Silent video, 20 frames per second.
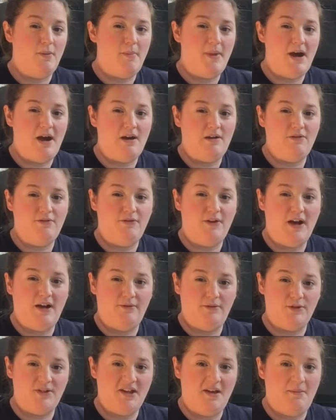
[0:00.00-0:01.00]
for about
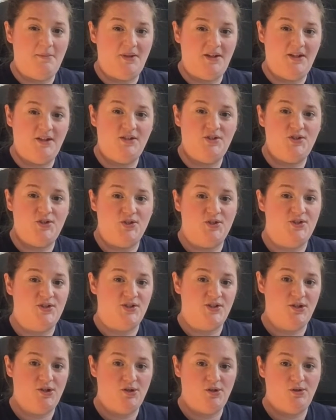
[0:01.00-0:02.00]
5 or 10 minutes
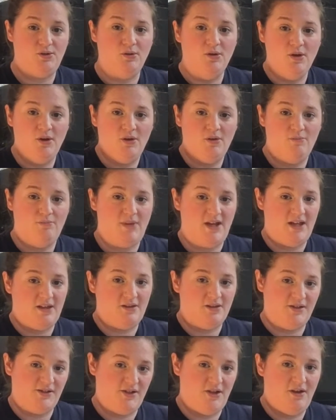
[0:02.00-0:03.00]
just to
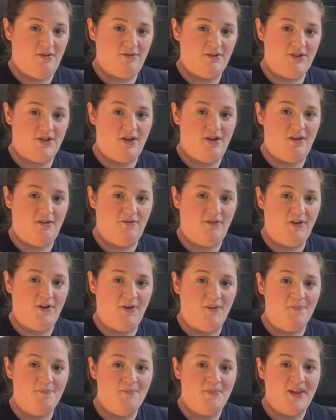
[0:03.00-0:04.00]
bake the surface
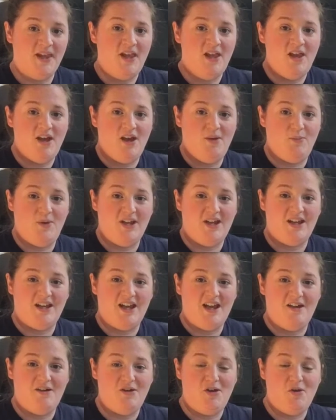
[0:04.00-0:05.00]
over. And we
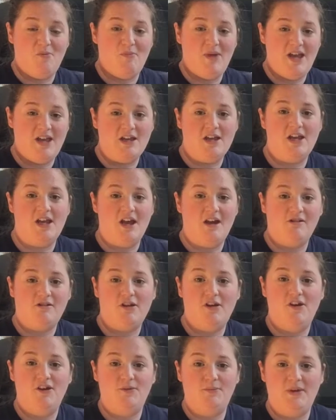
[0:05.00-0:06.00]
can carry on making our
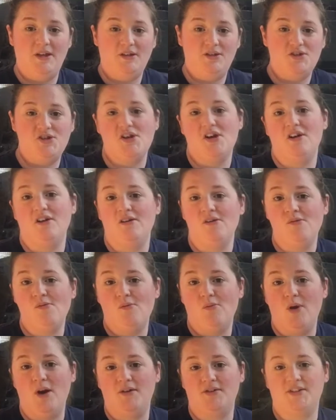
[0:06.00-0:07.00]
curd mixture
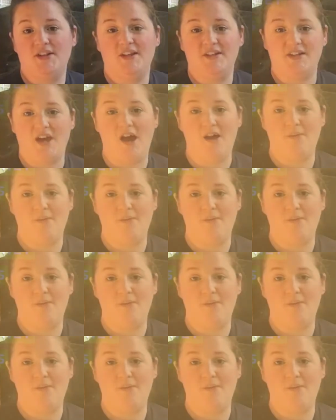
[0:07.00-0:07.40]
whilst that's